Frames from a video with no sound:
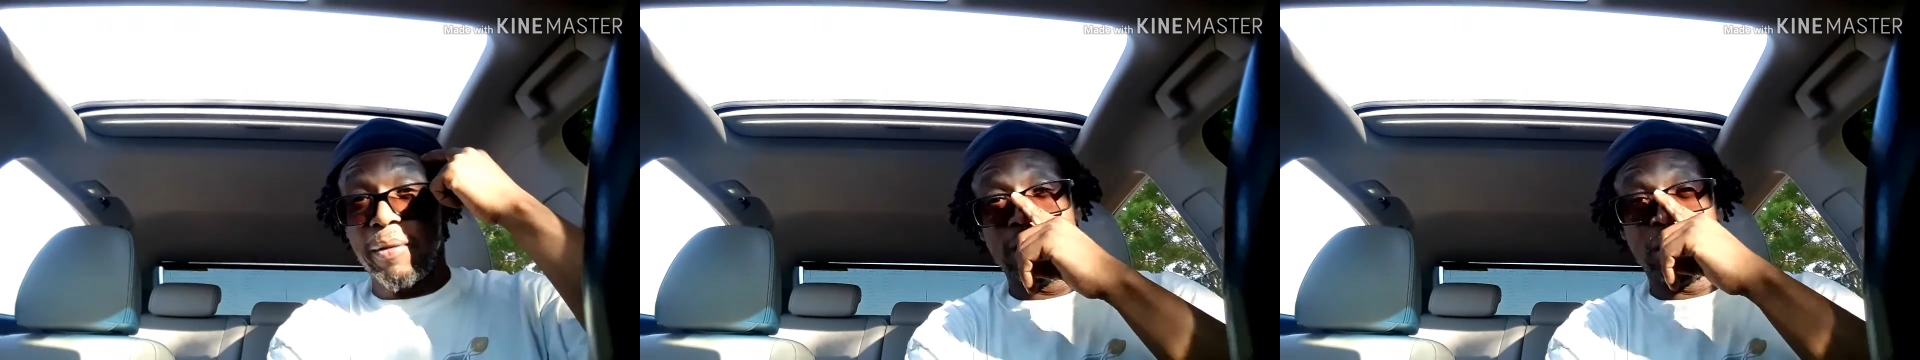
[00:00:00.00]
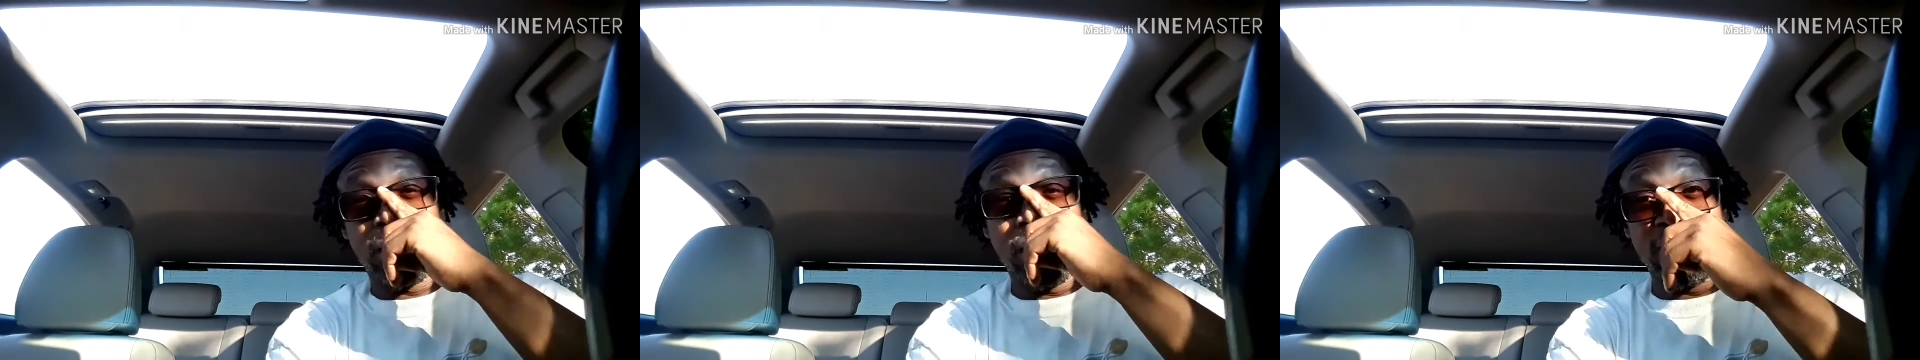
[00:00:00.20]

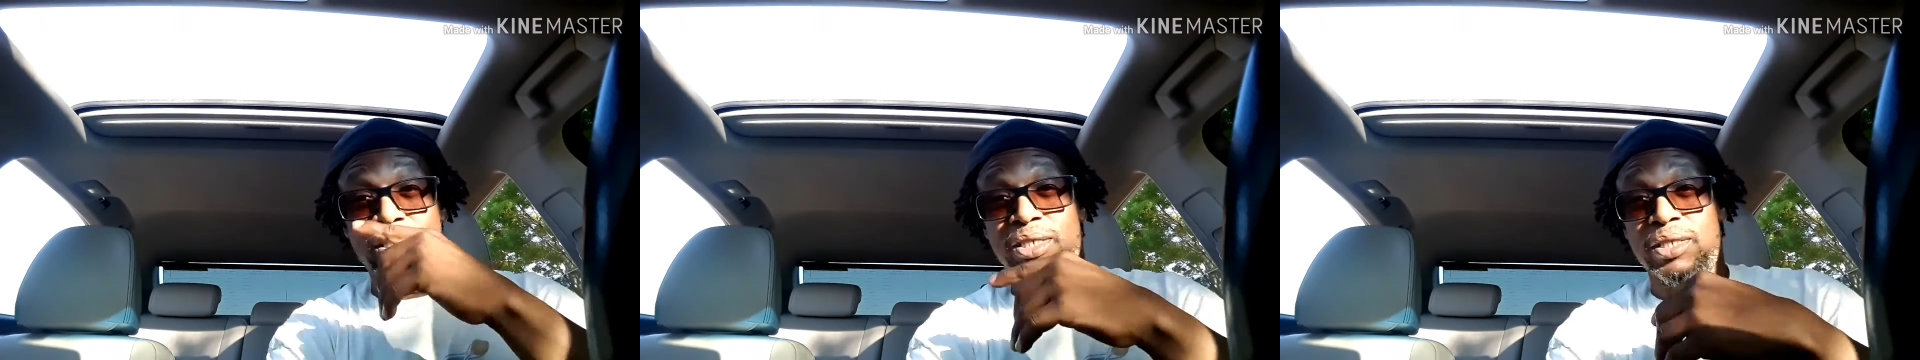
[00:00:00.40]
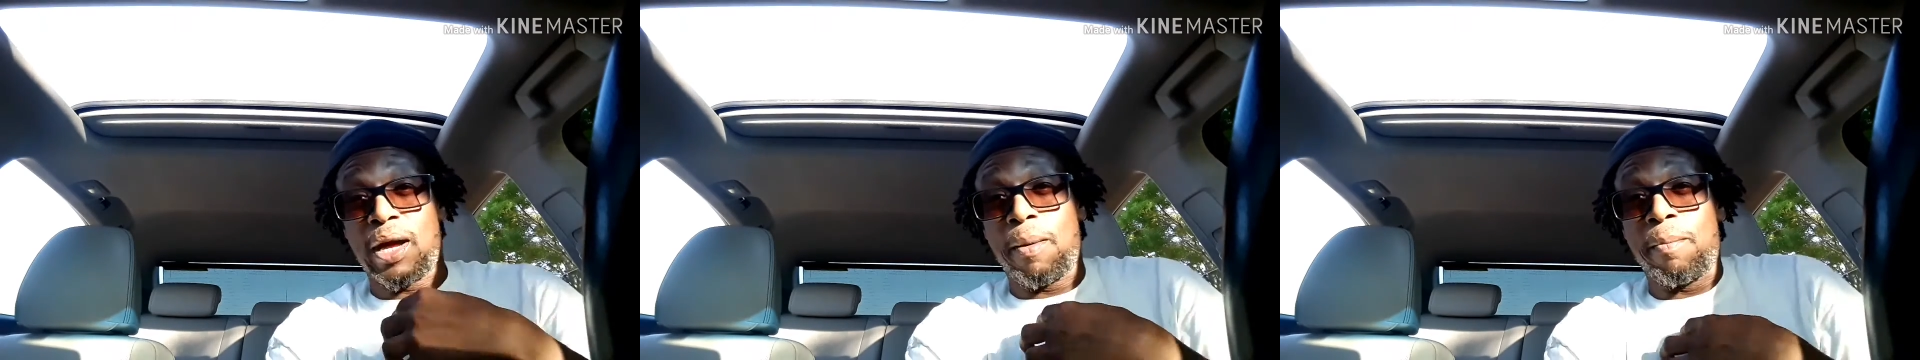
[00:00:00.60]
man.
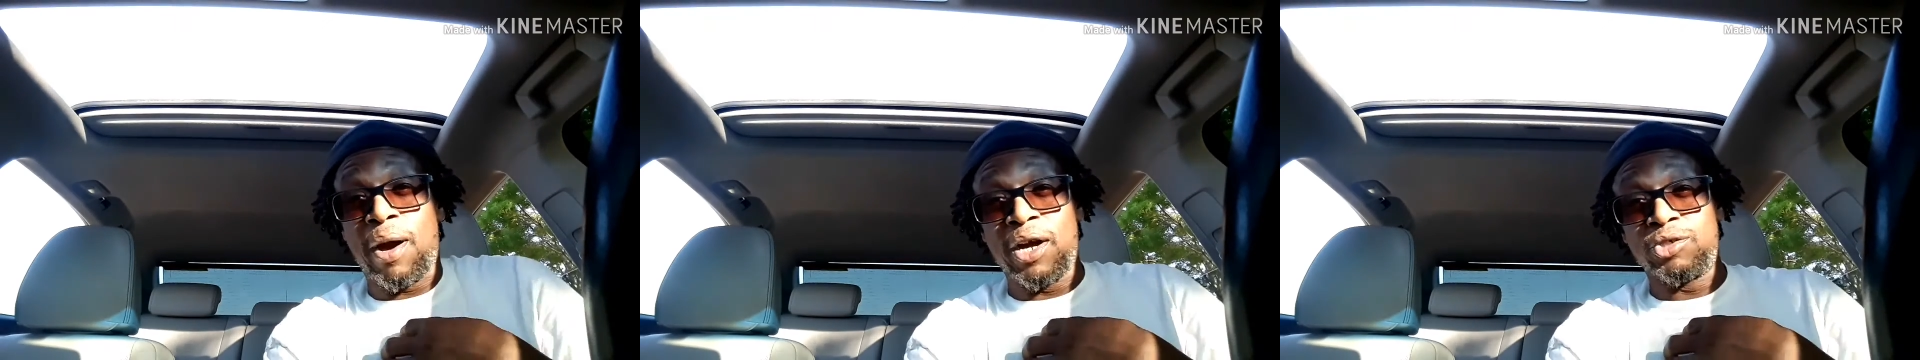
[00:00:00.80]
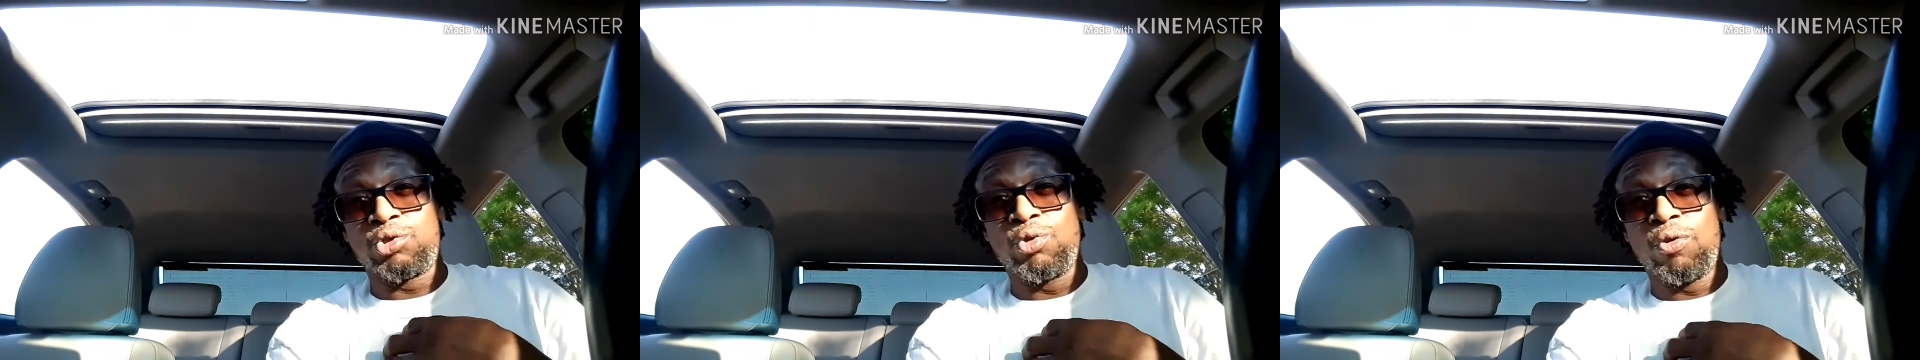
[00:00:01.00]
This is not
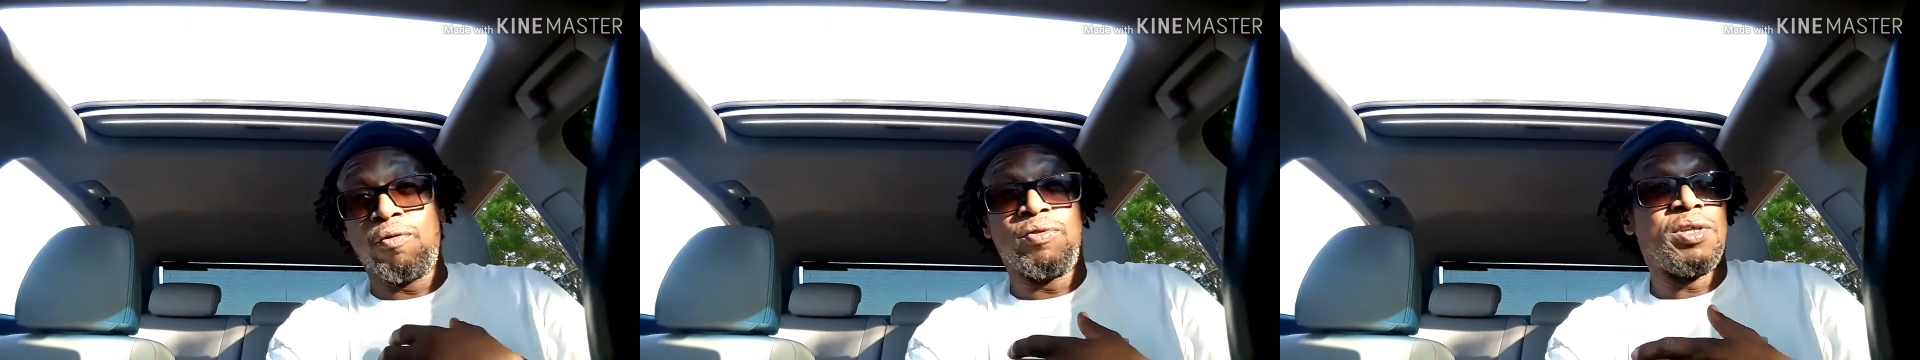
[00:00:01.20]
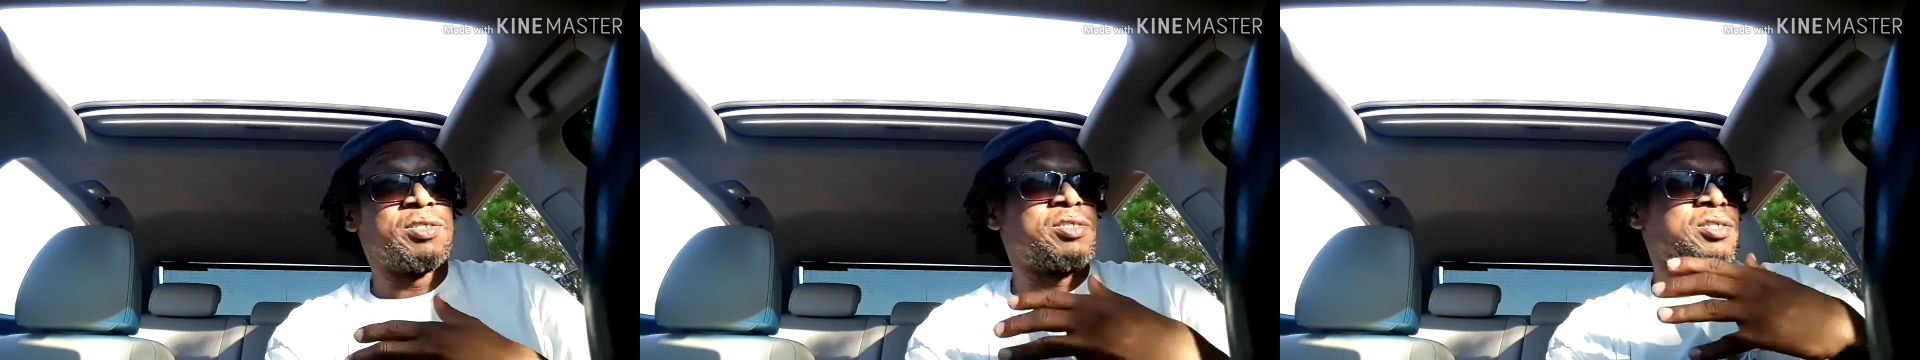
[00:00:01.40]
my truth.